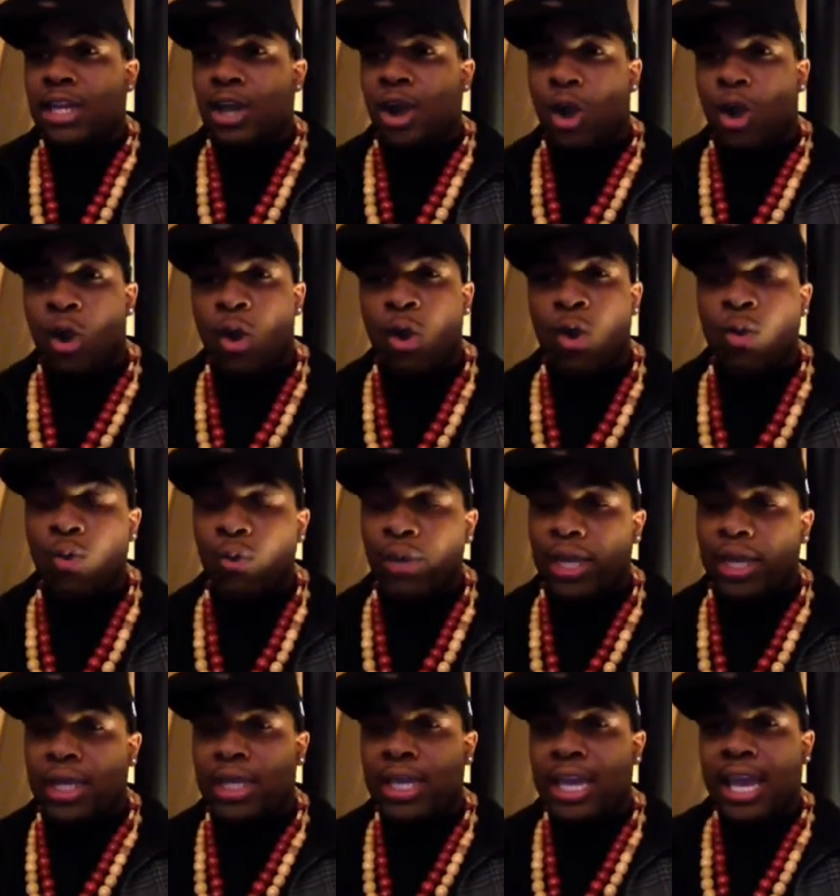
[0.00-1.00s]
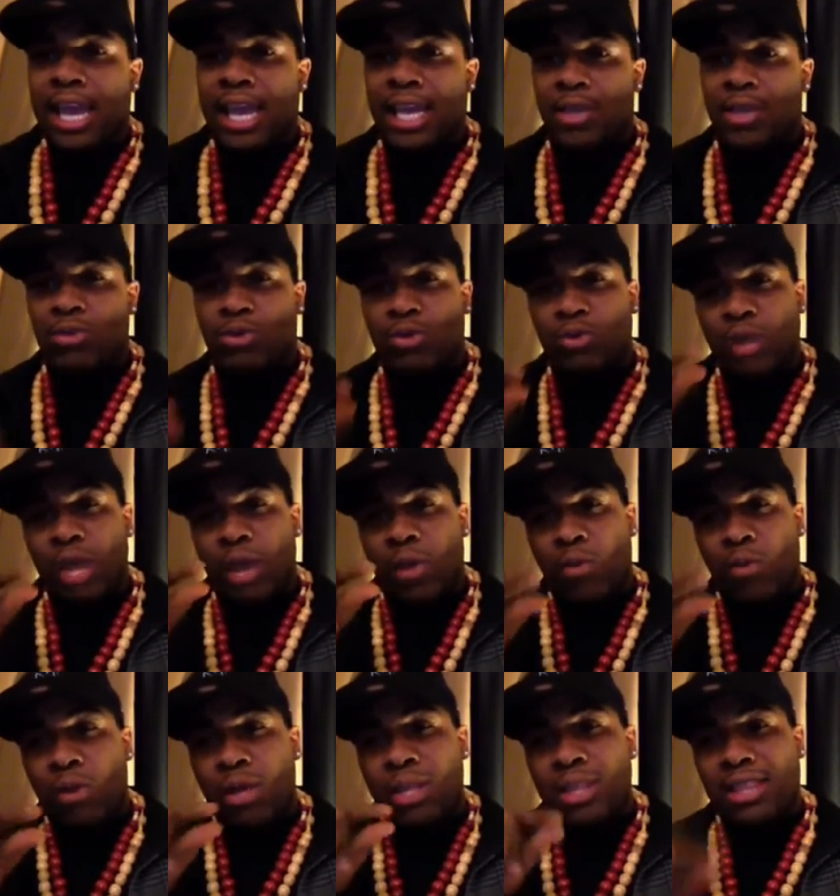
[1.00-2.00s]
the whole week, and you do that
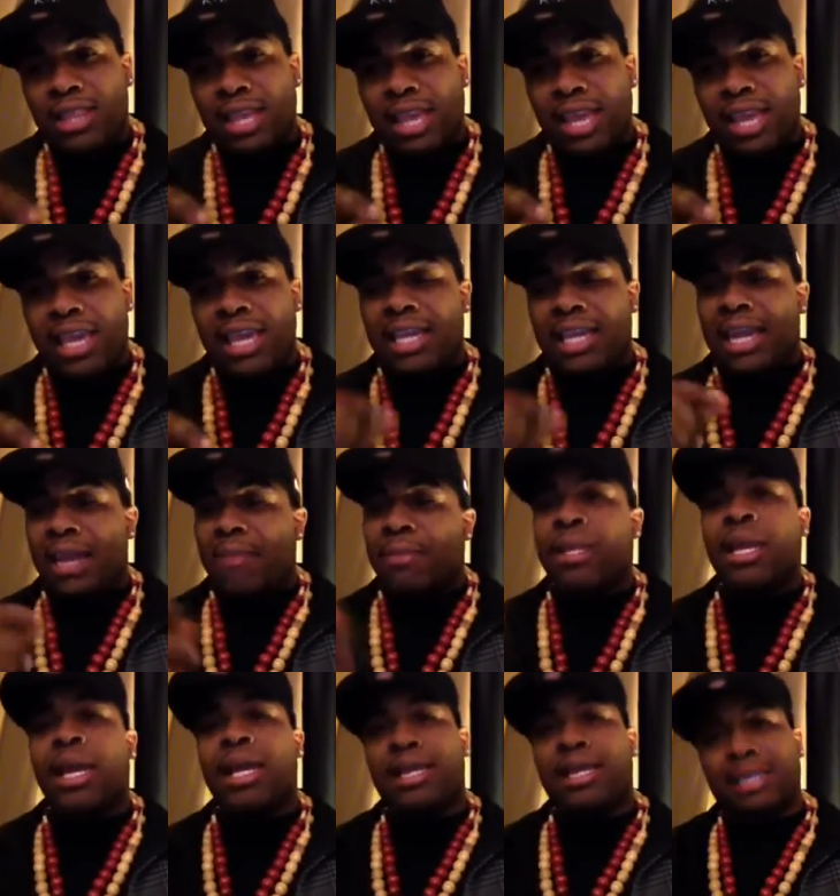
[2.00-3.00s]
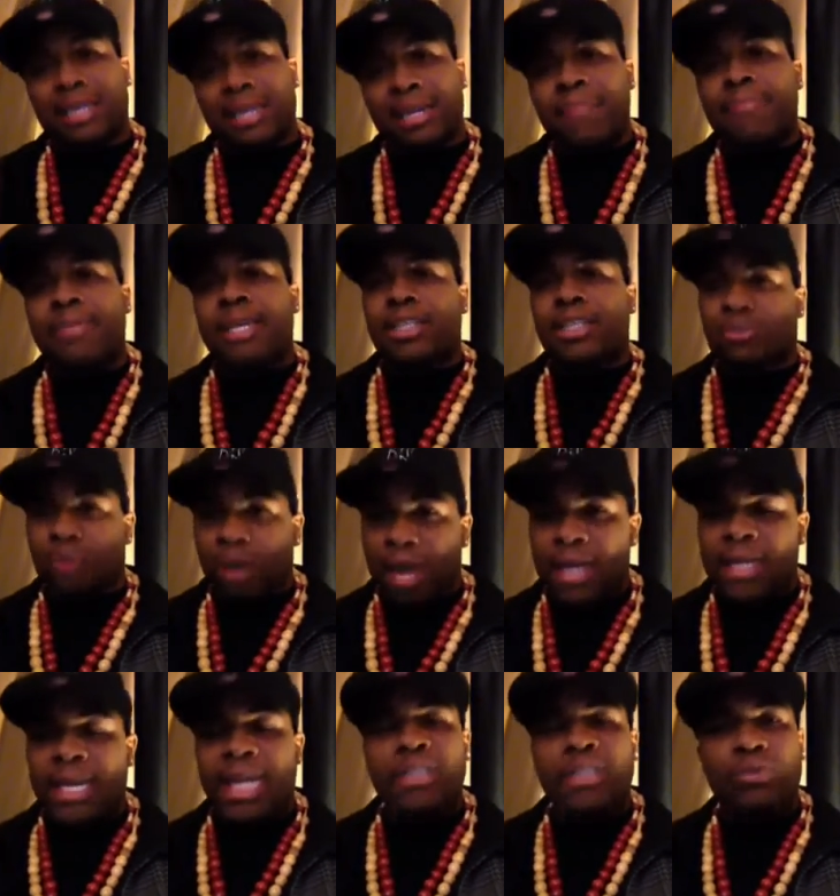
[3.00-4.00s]
one thing, and they be like, "Yep, that's
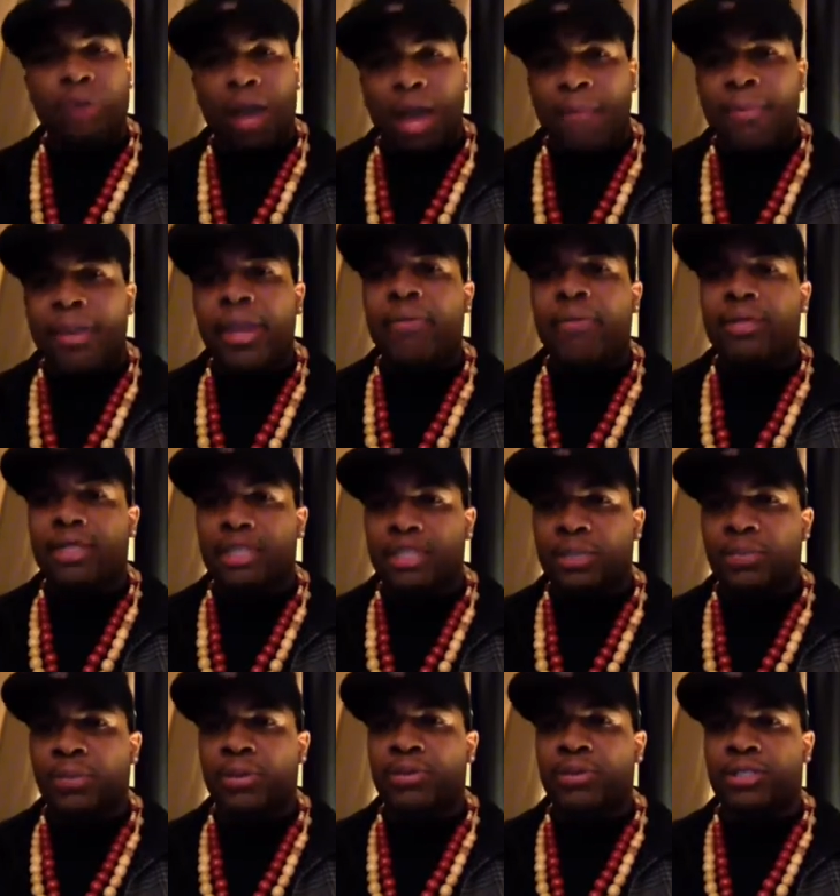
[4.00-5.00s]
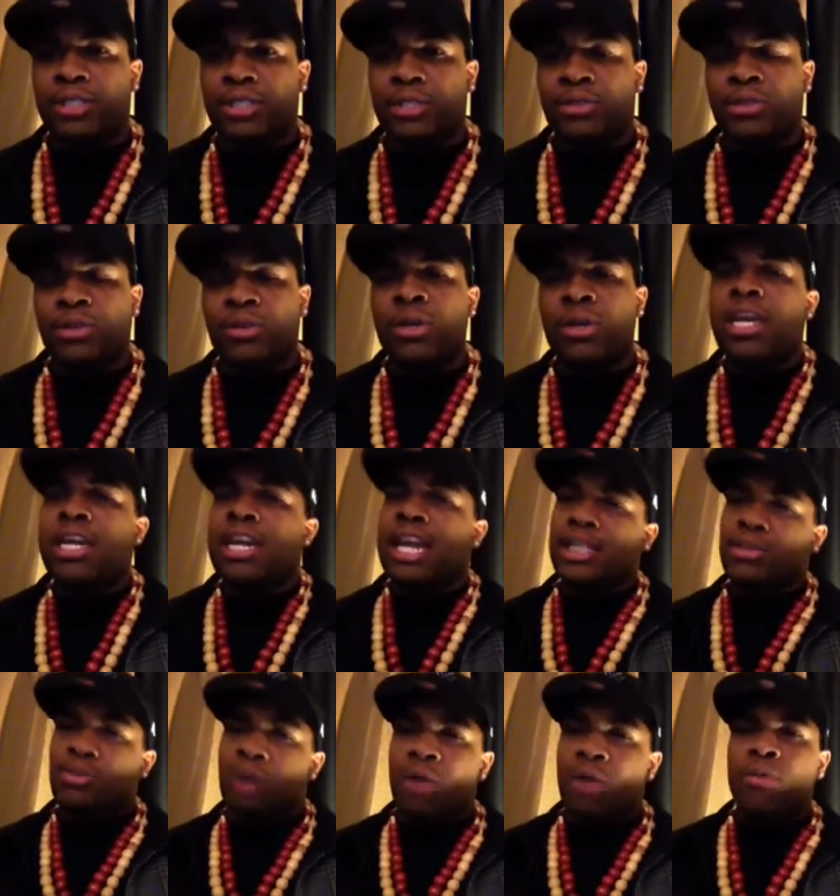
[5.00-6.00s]
why. That's why I married this person." You know,
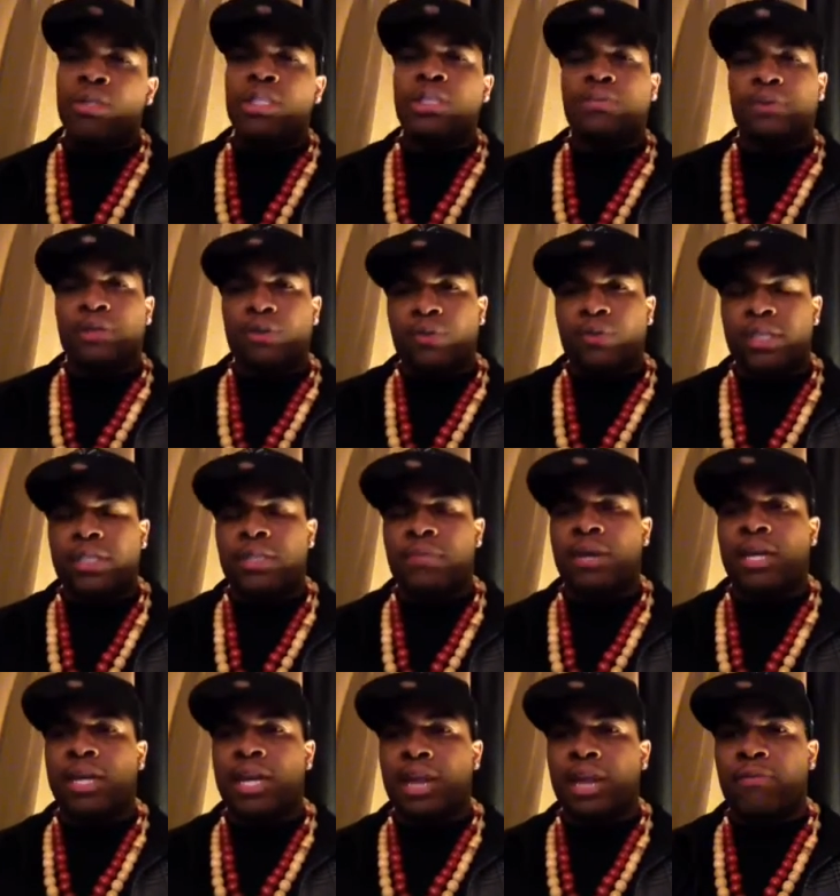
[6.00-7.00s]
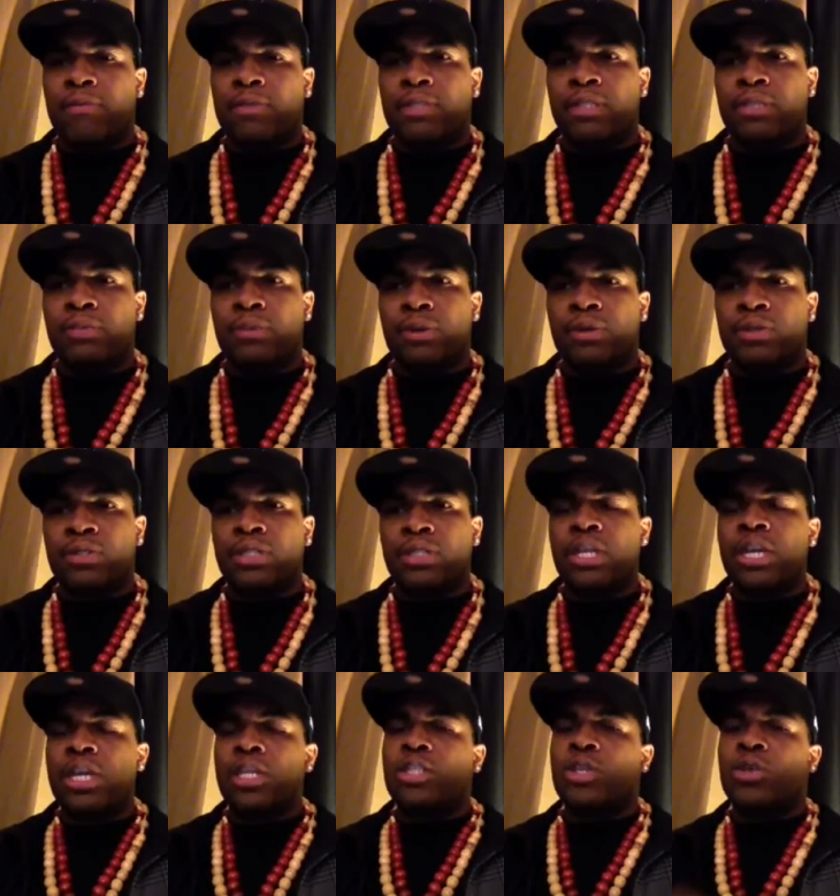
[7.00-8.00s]
that's why I want to spend the rest of my life with this person.
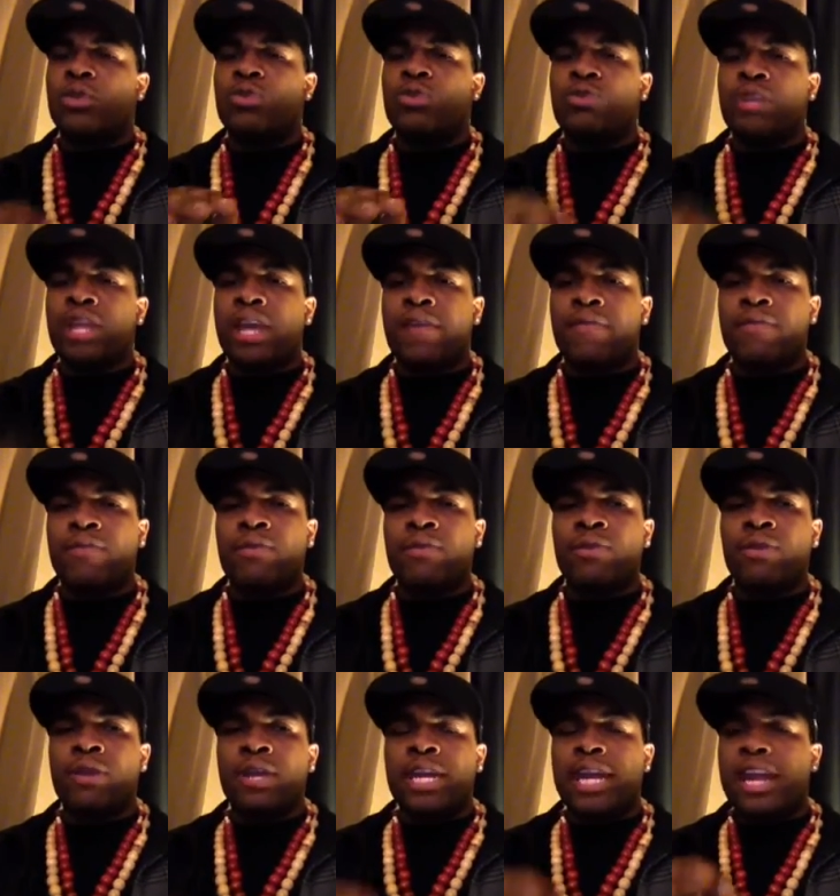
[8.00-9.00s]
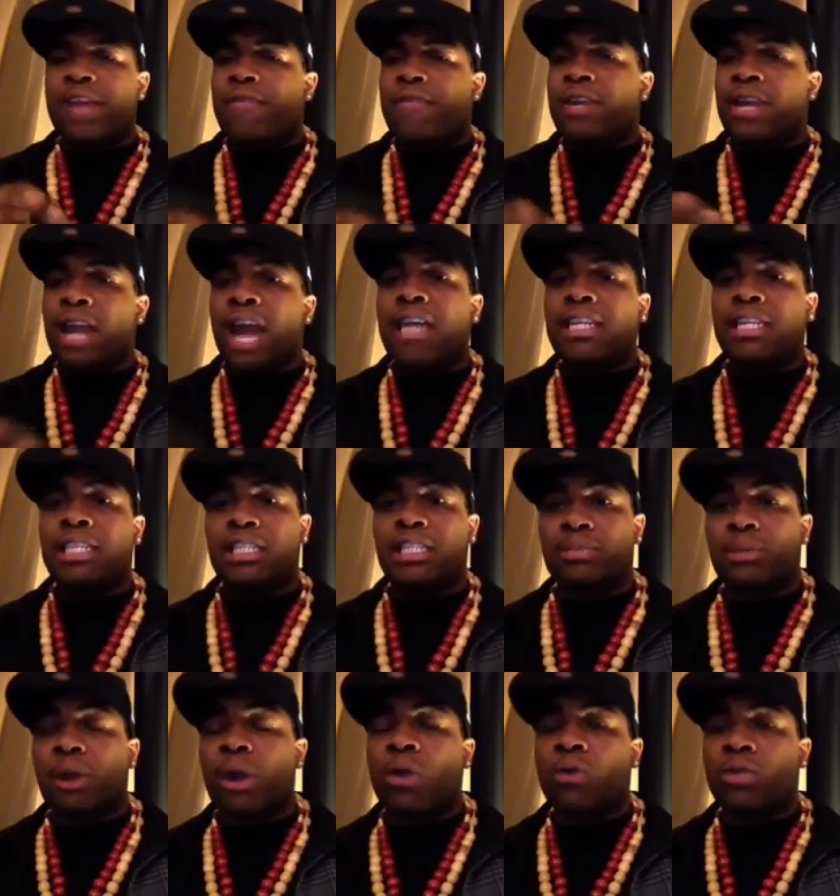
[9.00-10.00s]
So you never, never knock the
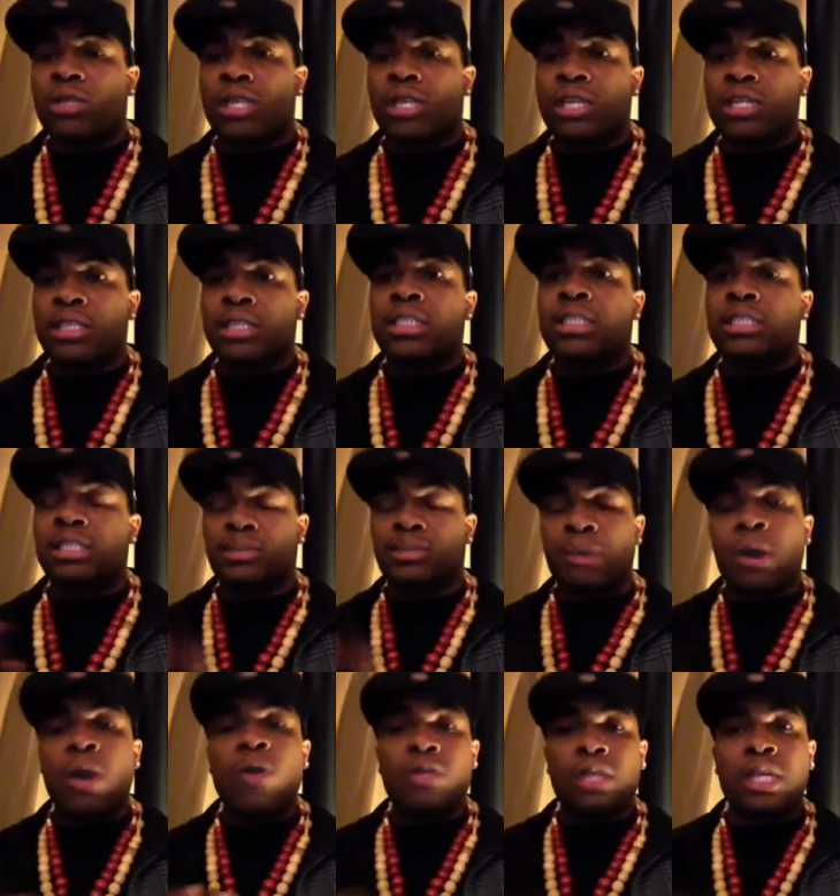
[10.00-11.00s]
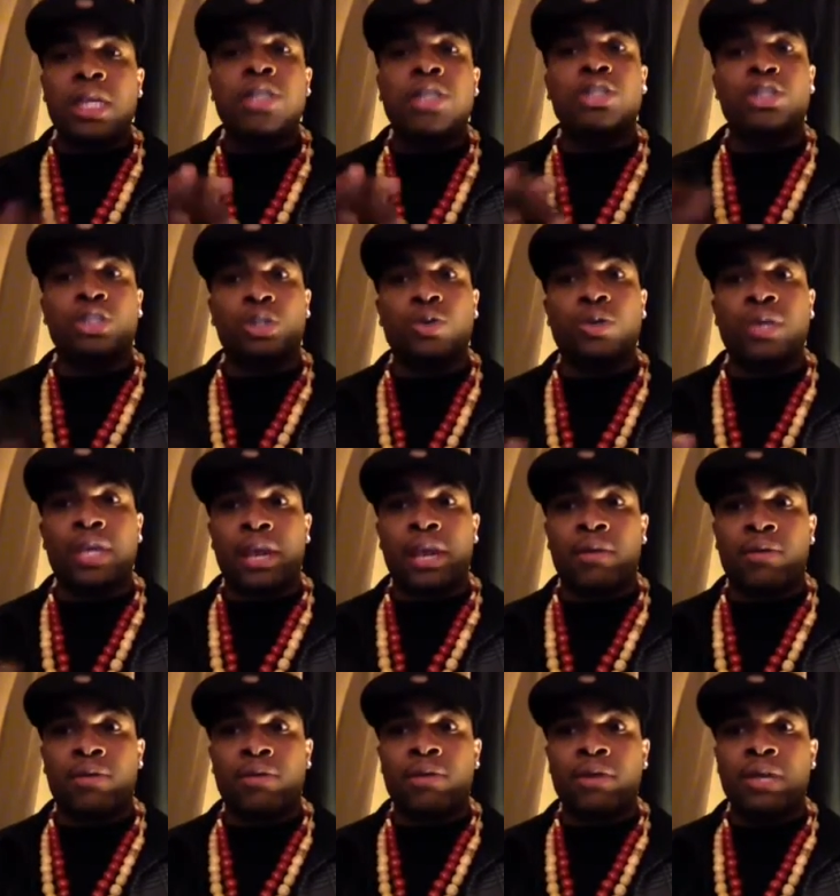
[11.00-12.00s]
small things, because the small things do
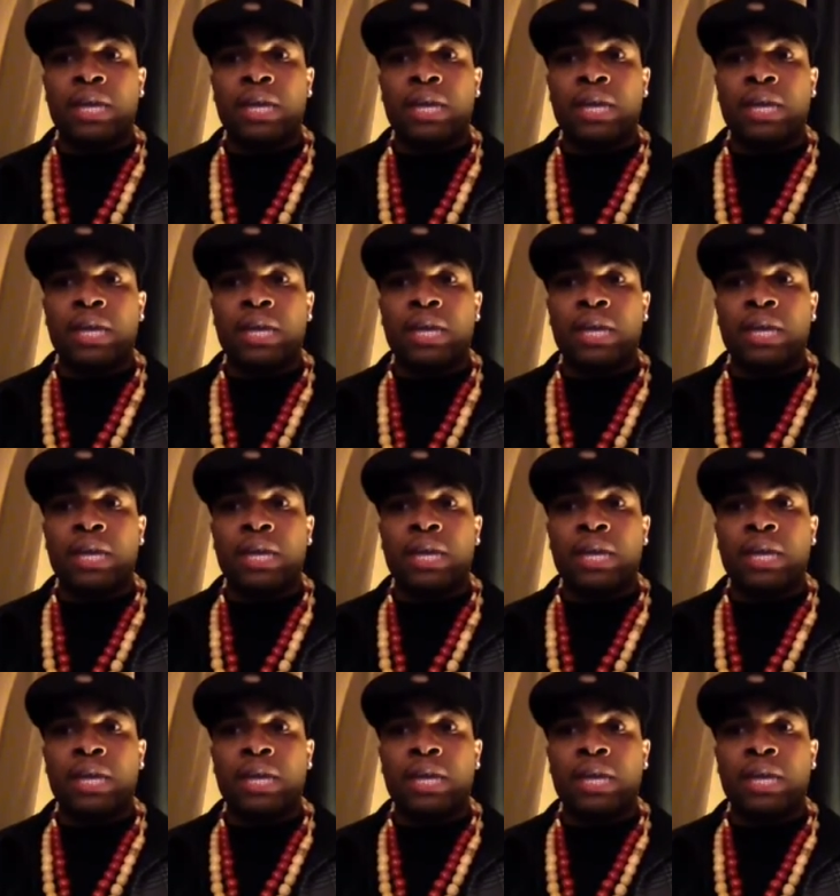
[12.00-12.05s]
count.